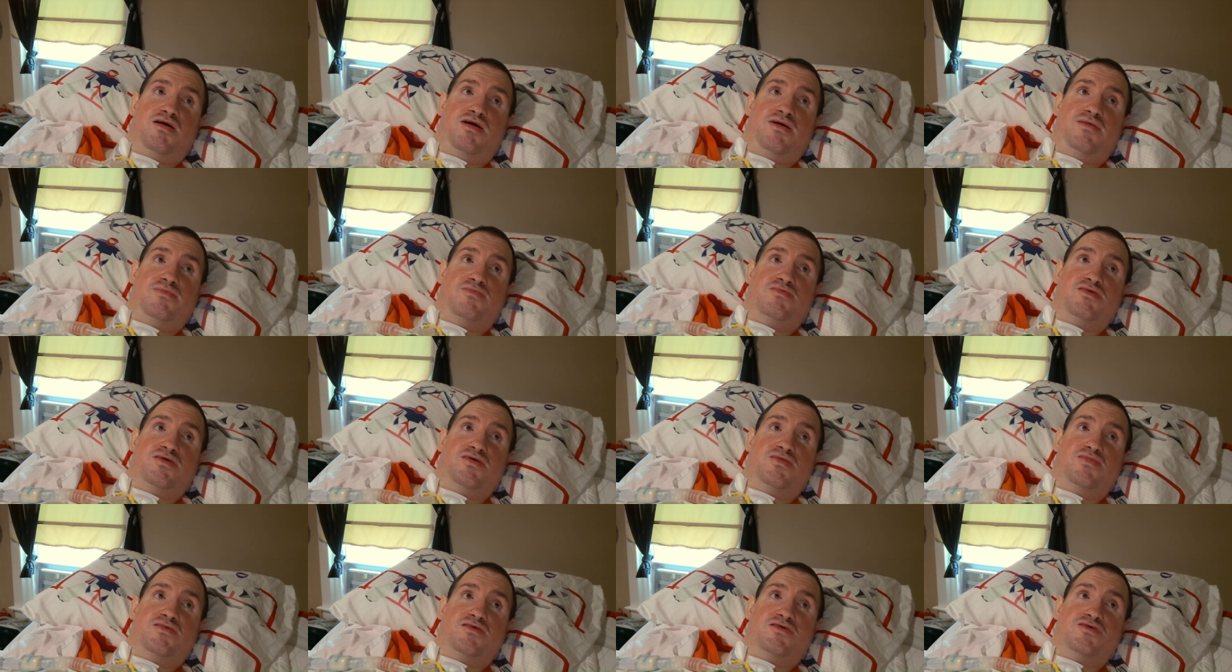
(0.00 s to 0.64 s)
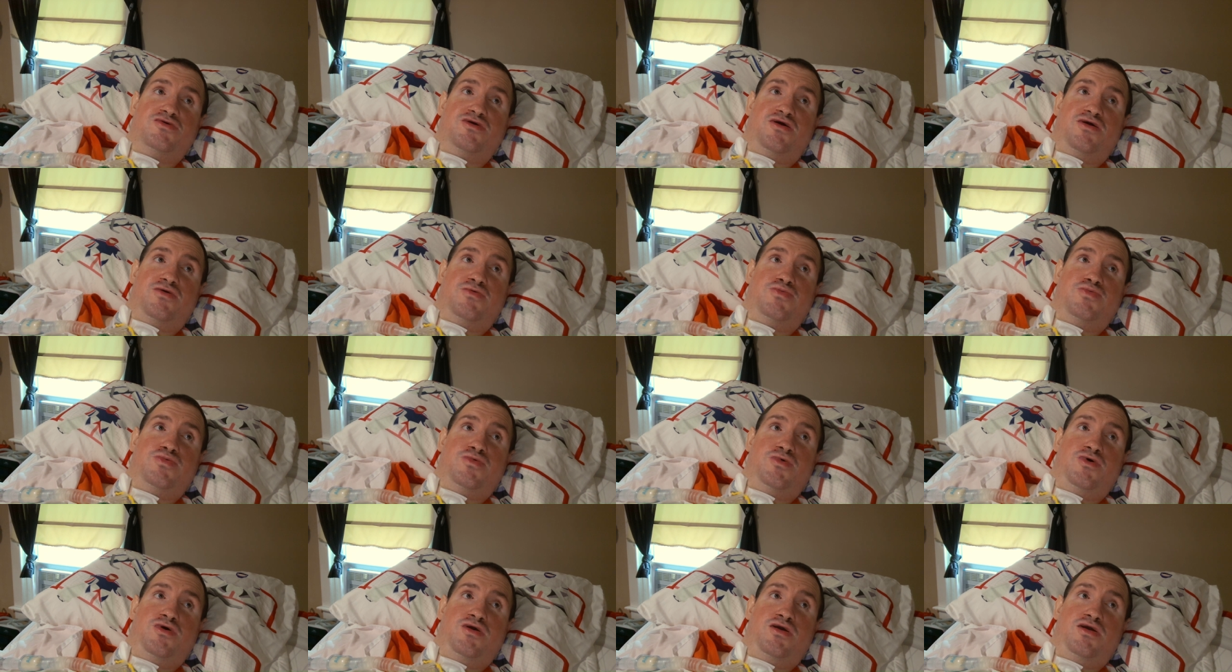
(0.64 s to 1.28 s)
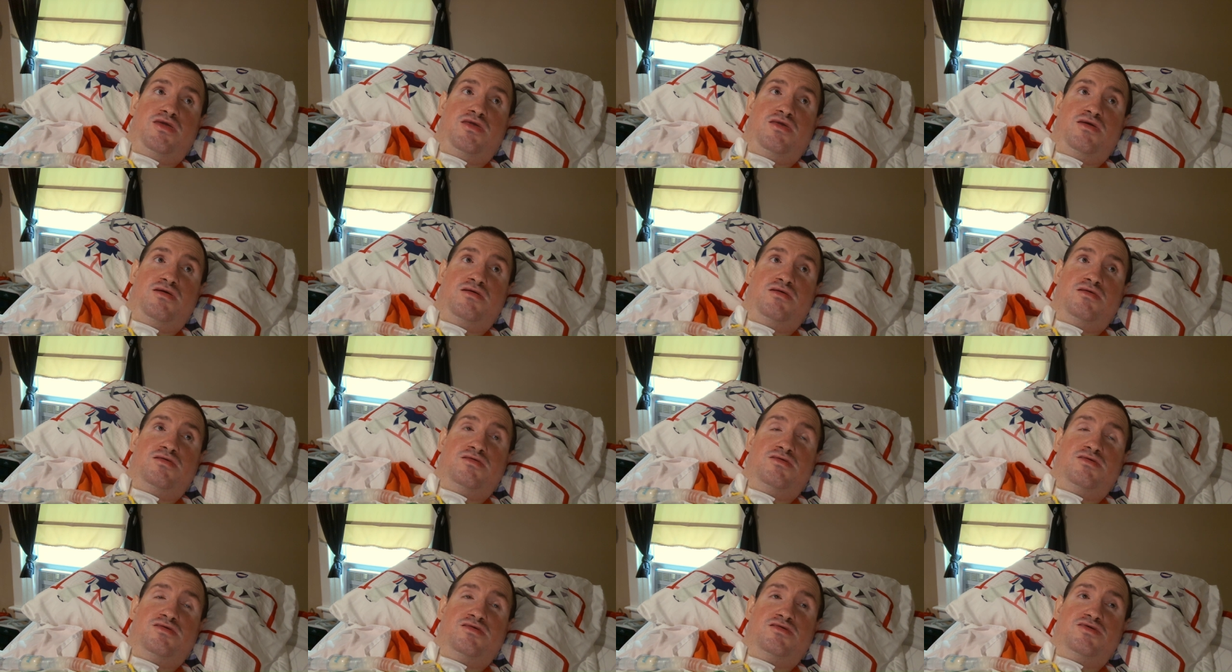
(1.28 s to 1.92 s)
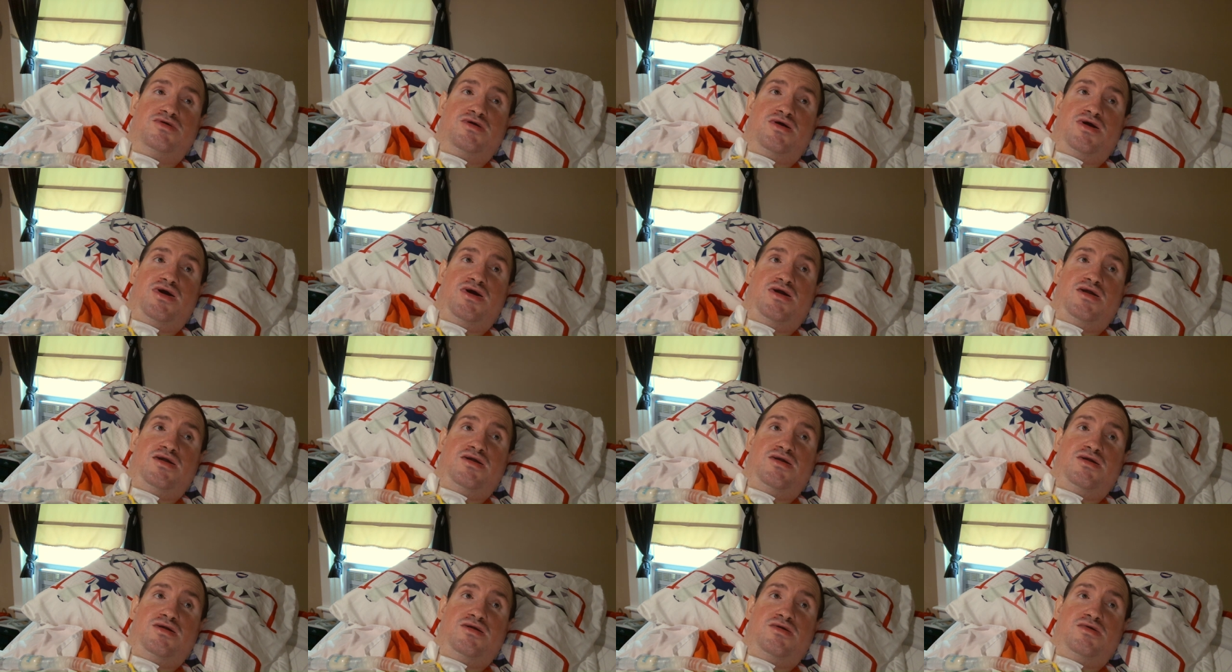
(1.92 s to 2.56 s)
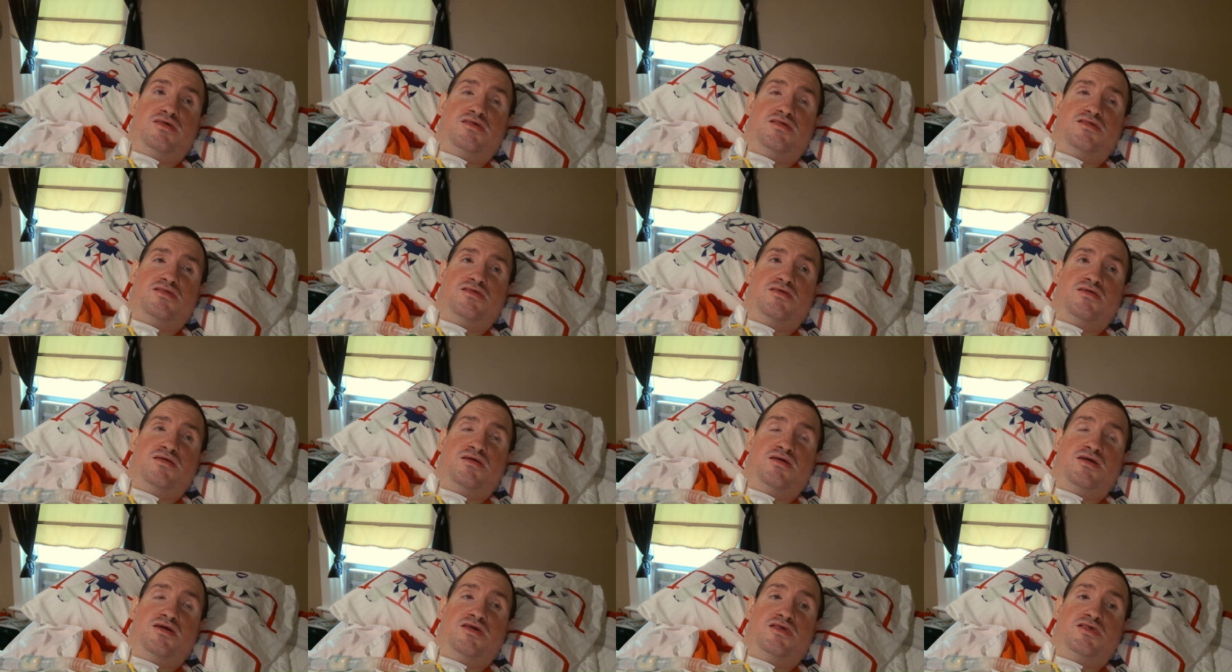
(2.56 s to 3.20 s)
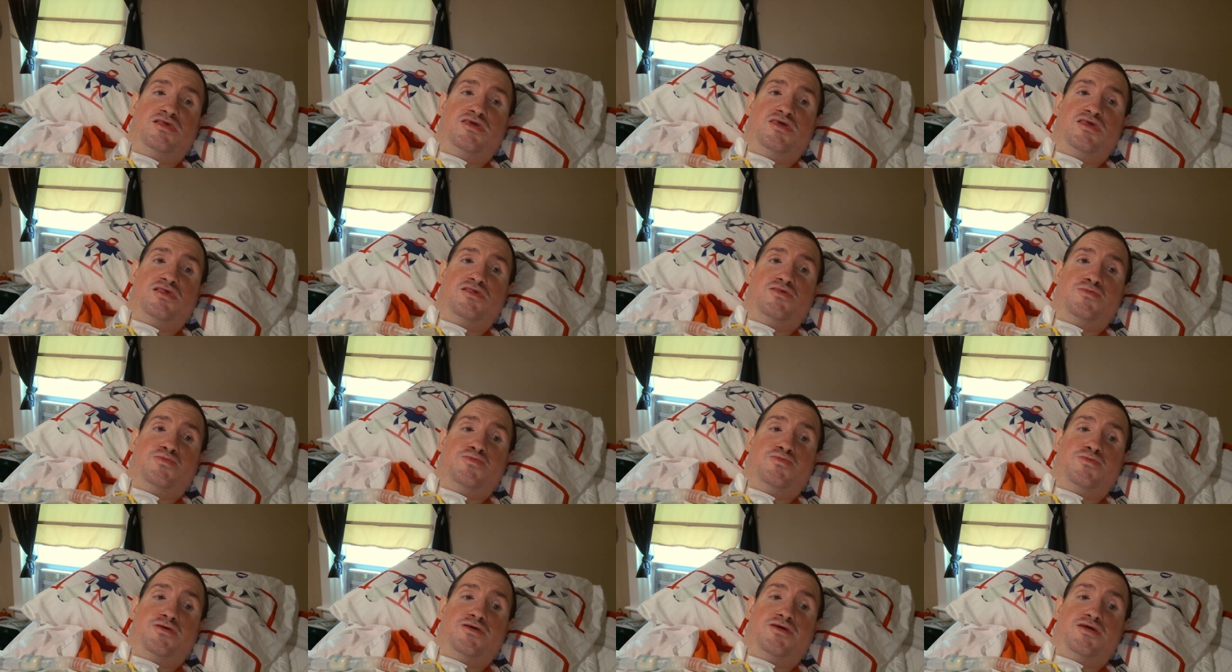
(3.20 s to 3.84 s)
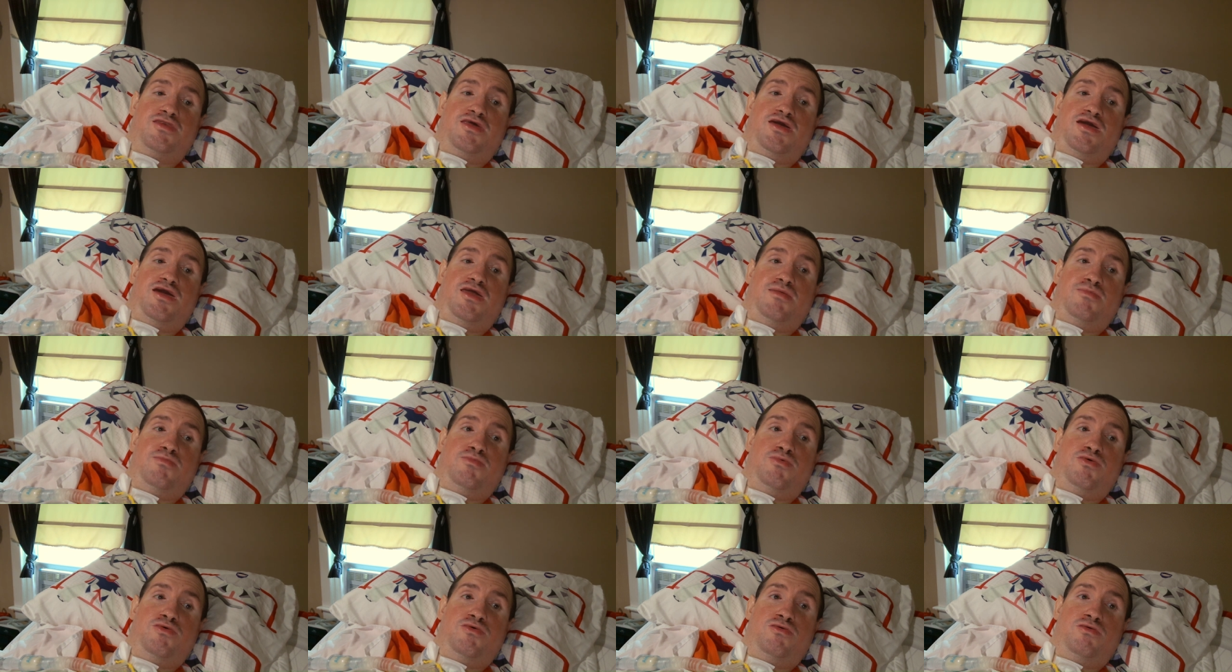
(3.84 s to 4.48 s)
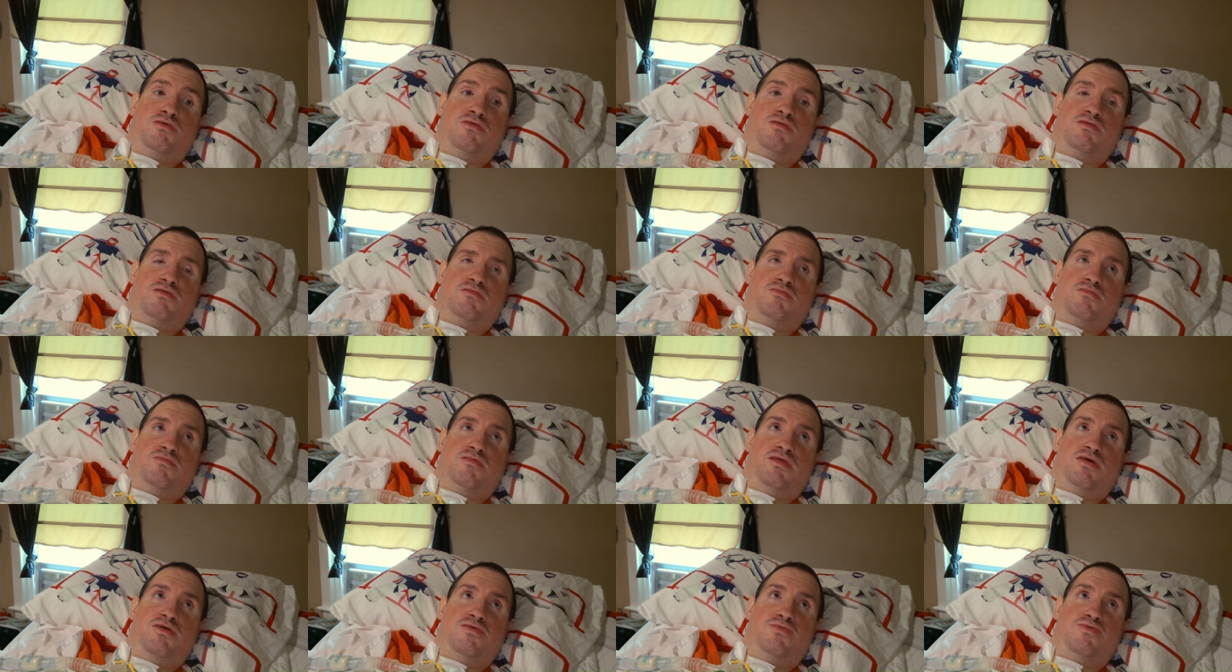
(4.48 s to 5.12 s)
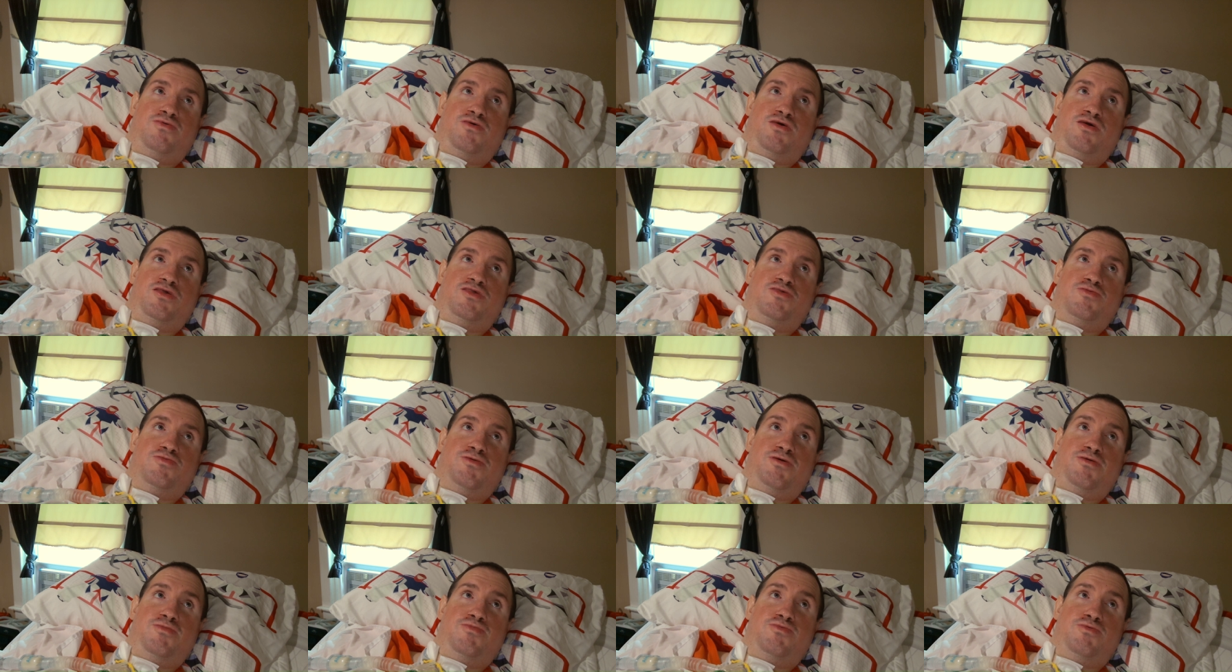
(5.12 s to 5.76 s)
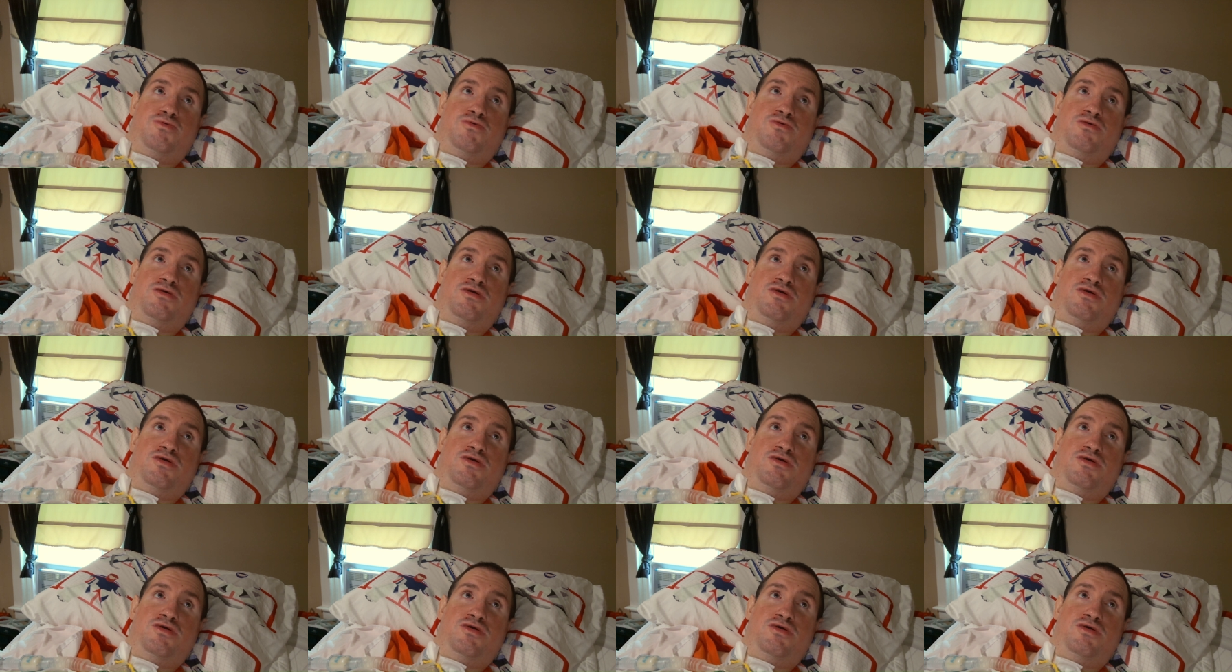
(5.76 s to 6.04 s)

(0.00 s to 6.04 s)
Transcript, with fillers: I've seen this guy fight. This guy is he's a freaking animal when he fights people.